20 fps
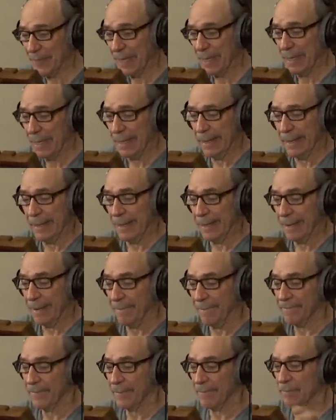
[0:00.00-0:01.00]
Well, you can thank
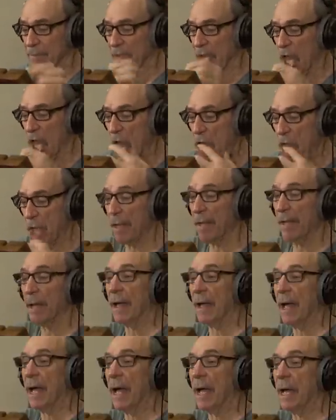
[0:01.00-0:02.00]
the young chief of
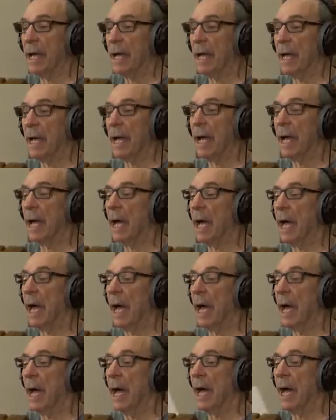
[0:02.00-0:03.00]
Burke for that.
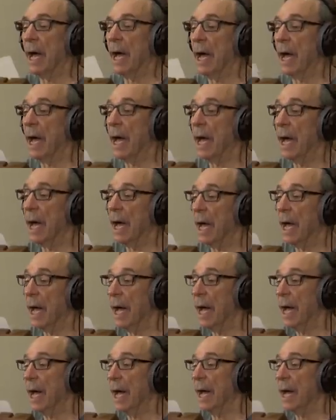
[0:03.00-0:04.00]

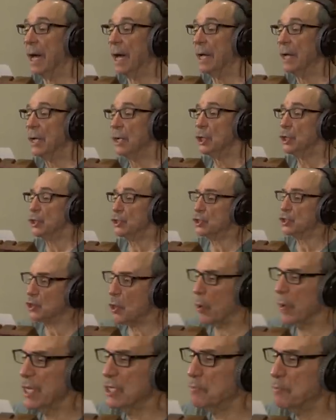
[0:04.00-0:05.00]
Ah,
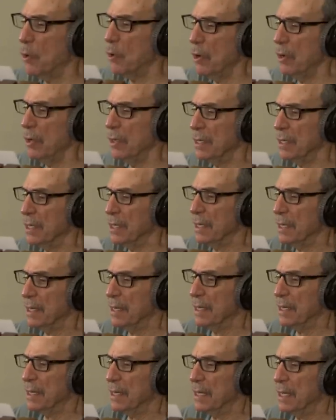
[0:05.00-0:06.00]
Stoic's boy.
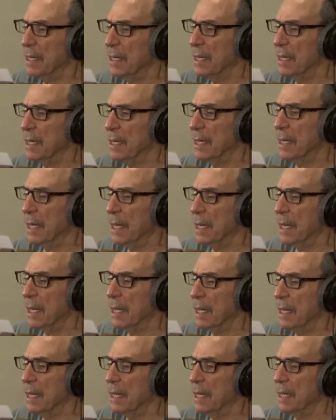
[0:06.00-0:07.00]
Hiccup.
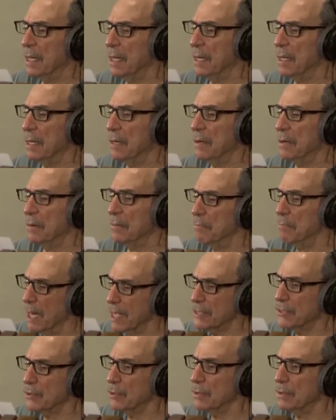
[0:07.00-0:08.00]

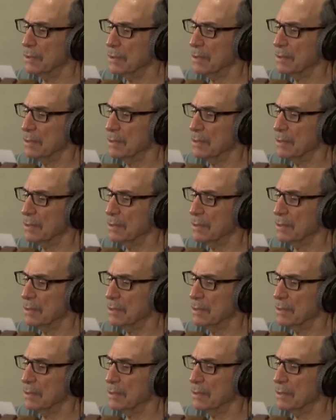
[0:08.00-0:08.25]
Bless you.